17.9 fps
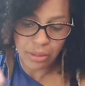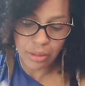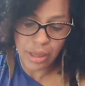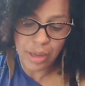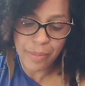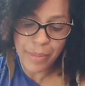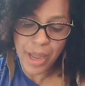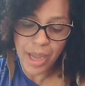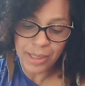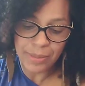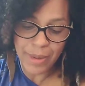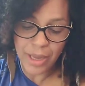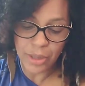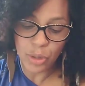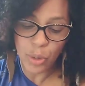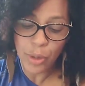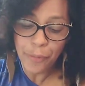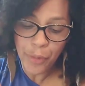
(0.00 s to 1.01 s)
Inbox me.
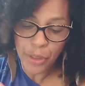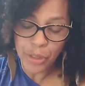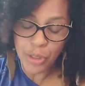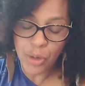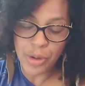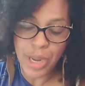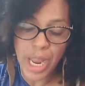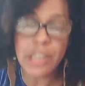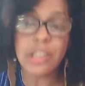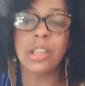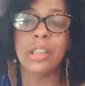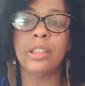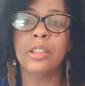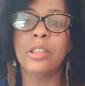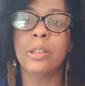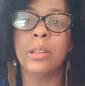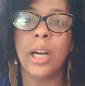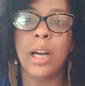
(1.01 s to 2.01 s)
I'll do it for a donation
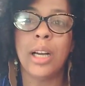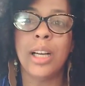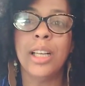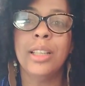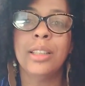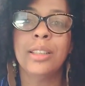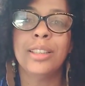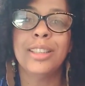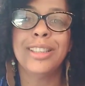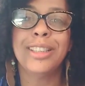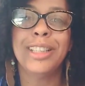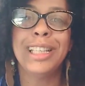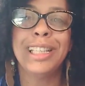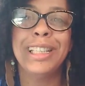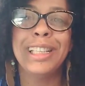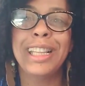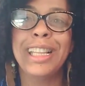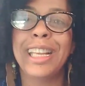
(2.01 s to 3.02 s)
to
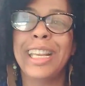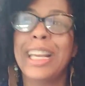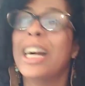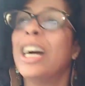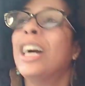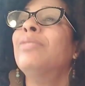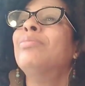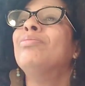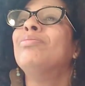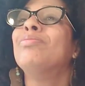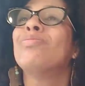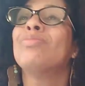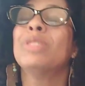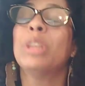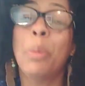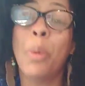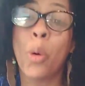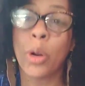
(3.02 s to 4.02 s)
the
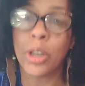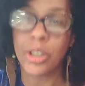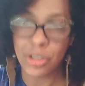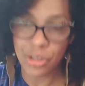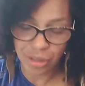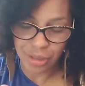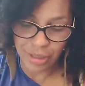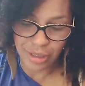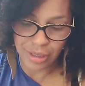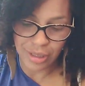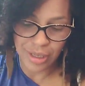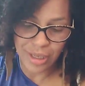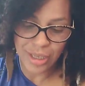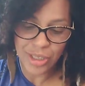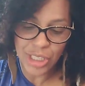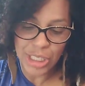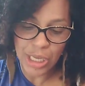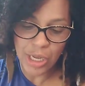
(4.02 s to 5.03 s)
porch.
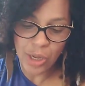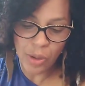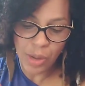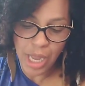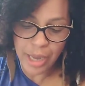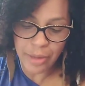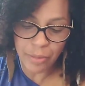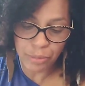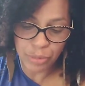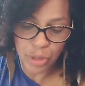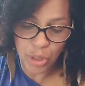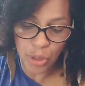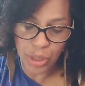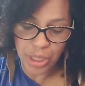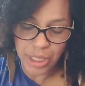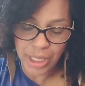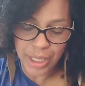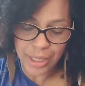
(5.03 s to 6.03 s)
So I
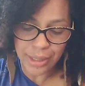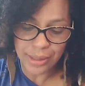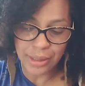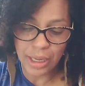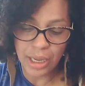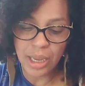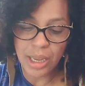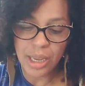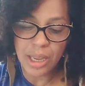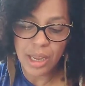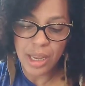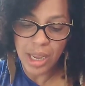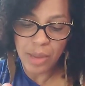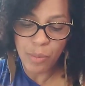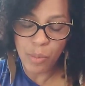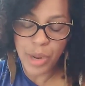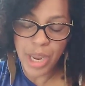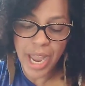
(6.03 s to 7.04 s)
do this,
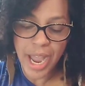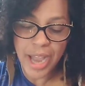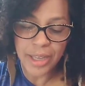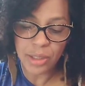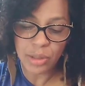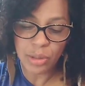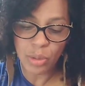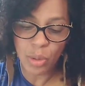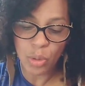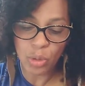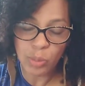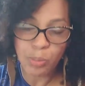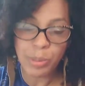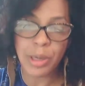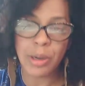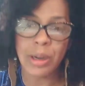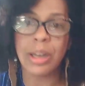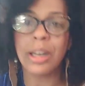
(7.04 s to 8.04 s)
and we ask Soul
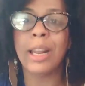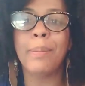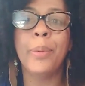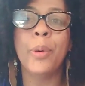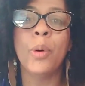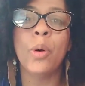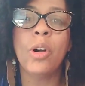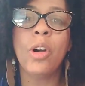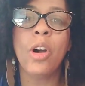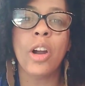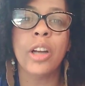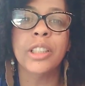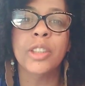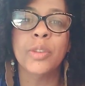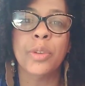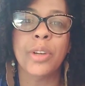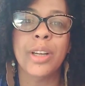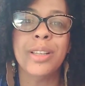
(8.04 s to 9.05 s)
Spirit, and I pull
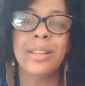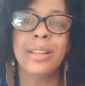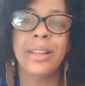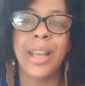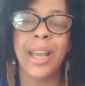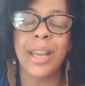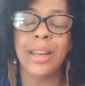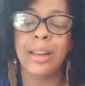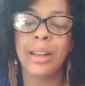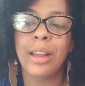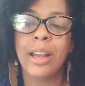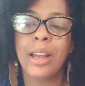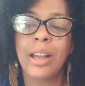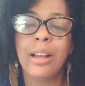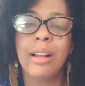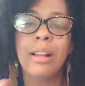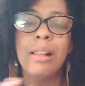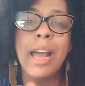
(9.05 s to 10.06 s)
cards for us to get
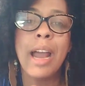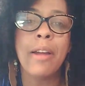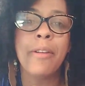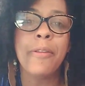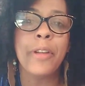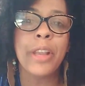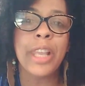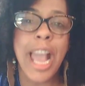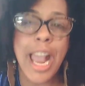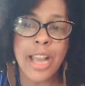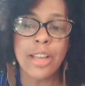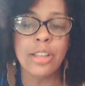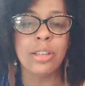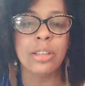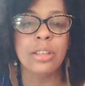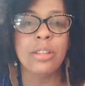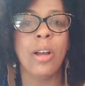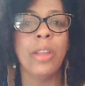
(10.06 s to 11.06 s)

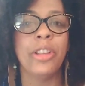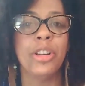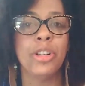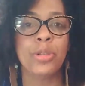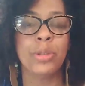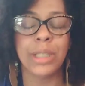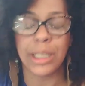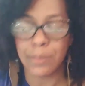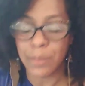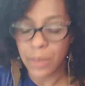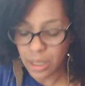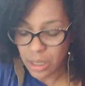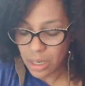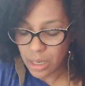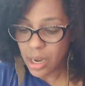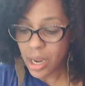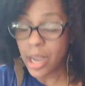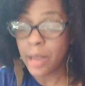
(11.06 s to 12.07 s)
clarification on the dream.
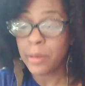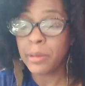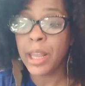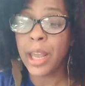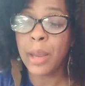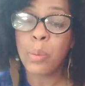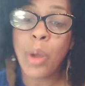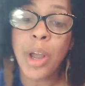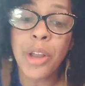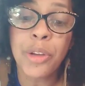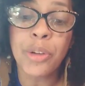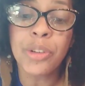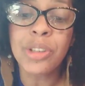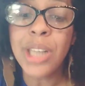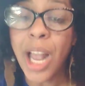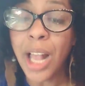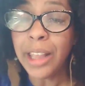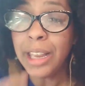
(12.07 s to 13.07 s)
And then while you're
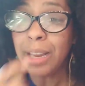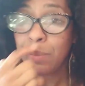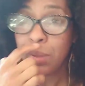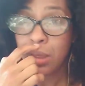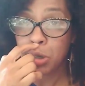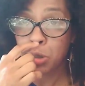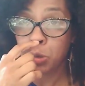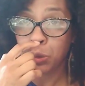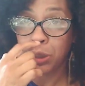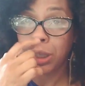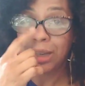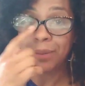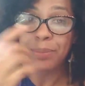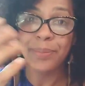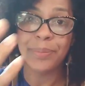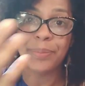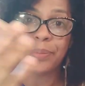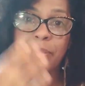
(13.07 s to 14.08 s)
telling me the
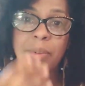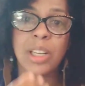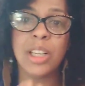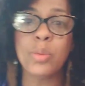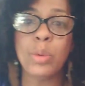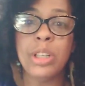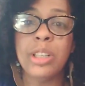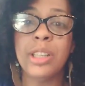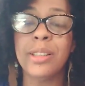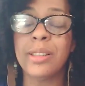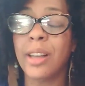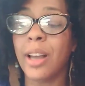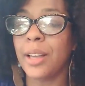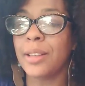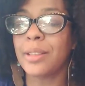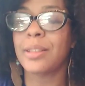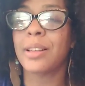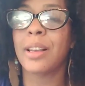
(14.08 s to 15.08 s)
dream, because we
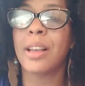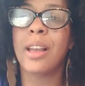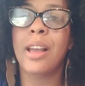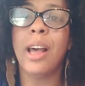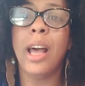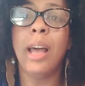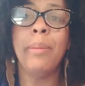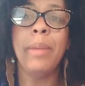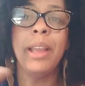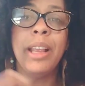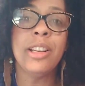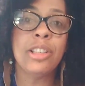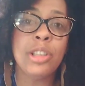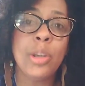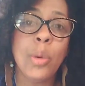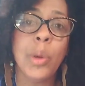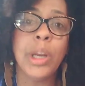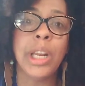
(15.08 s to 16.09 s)
discuss, I'm
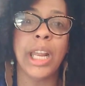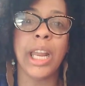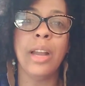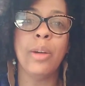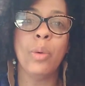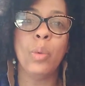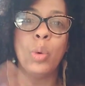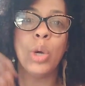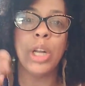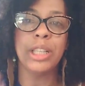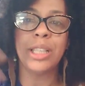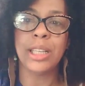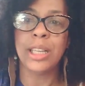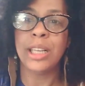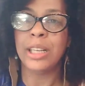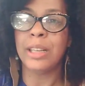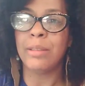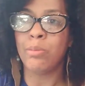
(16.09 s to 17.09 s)
intuiting what
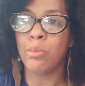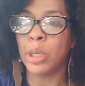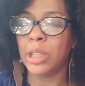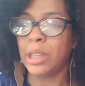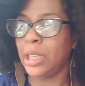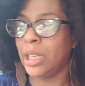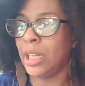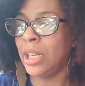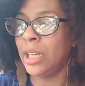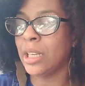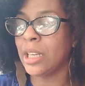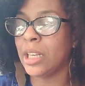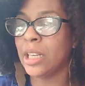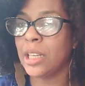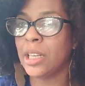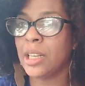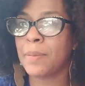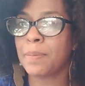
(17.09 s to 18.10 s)
the
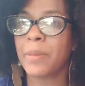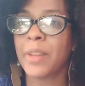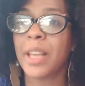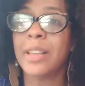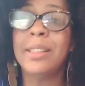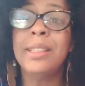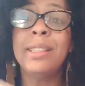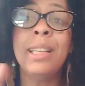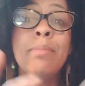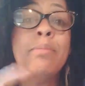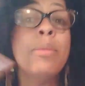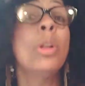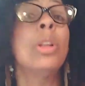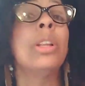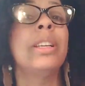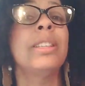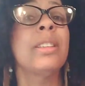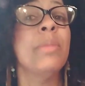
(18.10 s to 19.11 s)

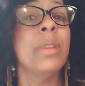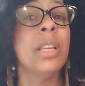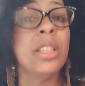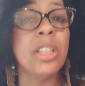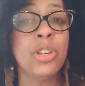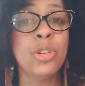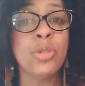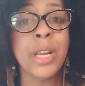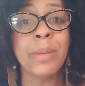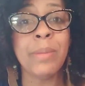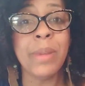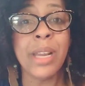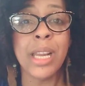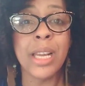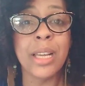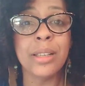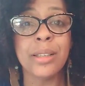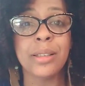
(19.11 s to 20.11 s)
symbolism in the dream
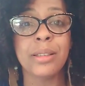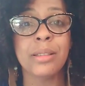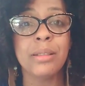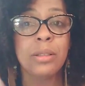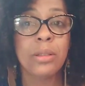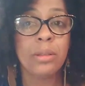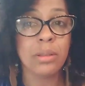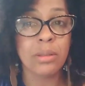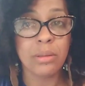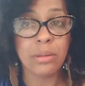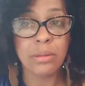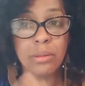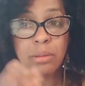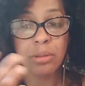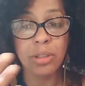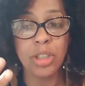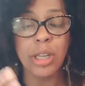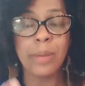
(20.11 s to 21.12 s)
is.
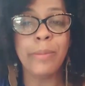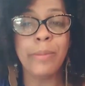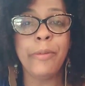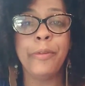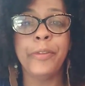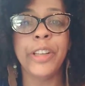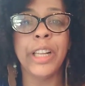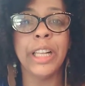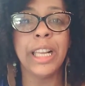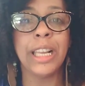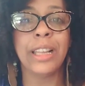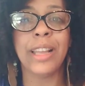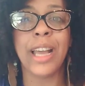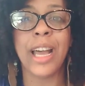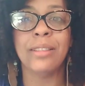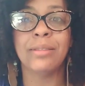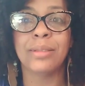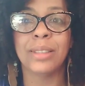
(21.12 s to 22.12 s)
So I'm feeling
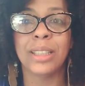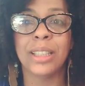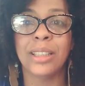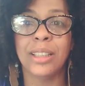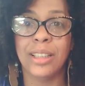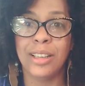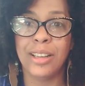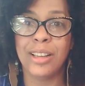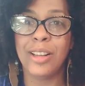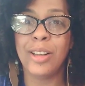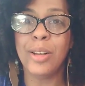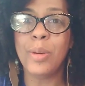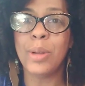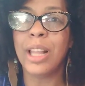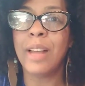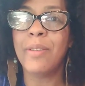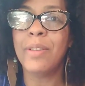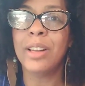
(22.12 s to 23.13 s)
that. Oh,
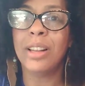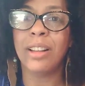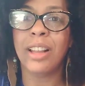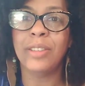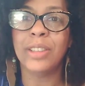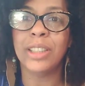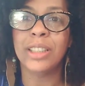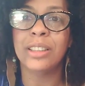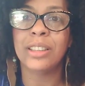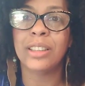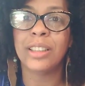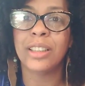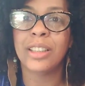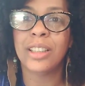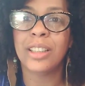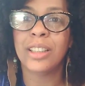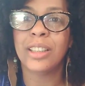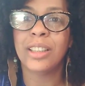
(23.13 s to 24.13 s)
11:11.
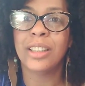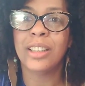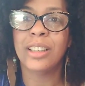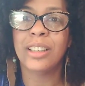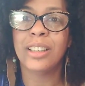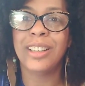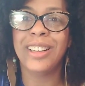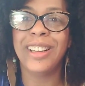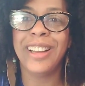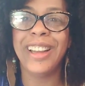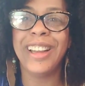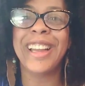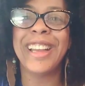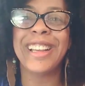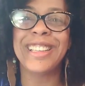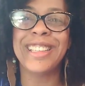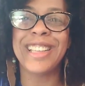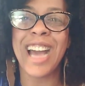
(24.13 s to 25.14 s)

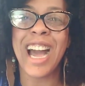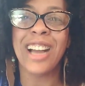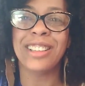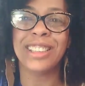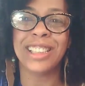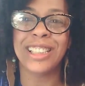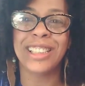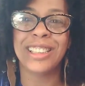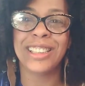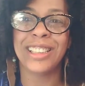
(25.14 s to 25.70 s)
Exactly.